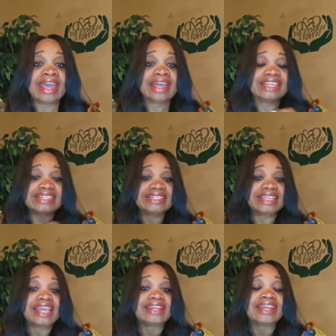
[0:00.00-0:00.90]
This
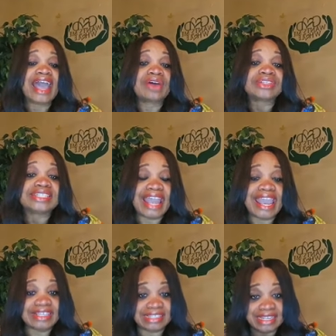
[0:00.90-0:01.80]
thing now
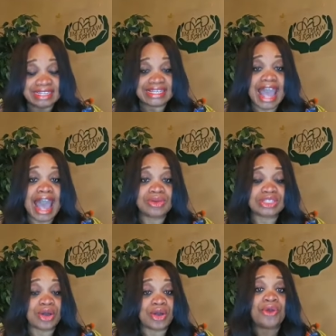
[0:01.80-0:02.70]
stays in his
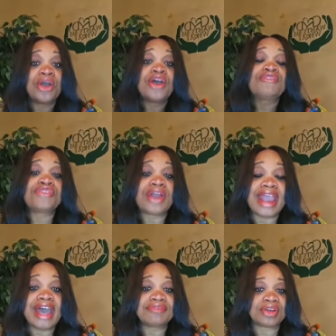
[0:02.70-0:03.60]
household
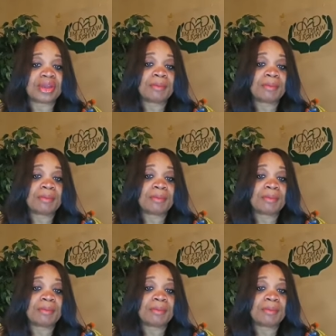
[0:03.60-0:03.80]
forever.